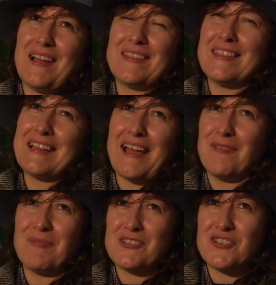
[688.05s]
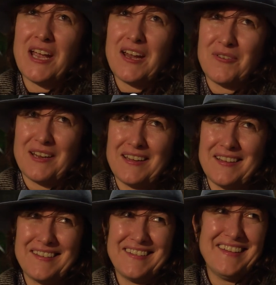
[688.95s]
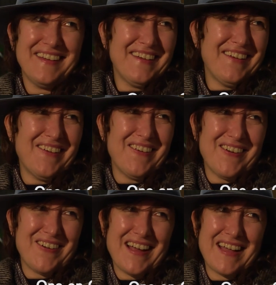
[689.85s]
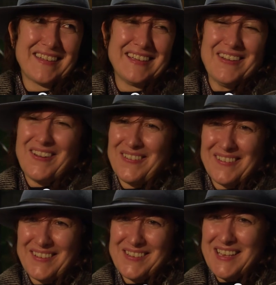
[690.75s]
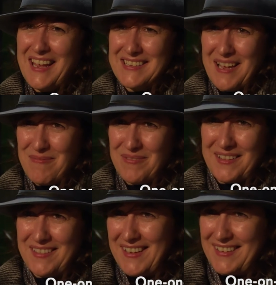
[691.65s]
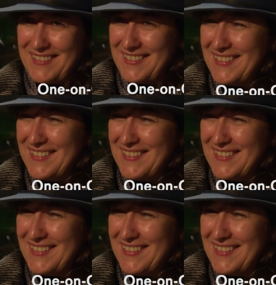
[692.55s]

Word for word: I think I am a cherry or you know, you say something that,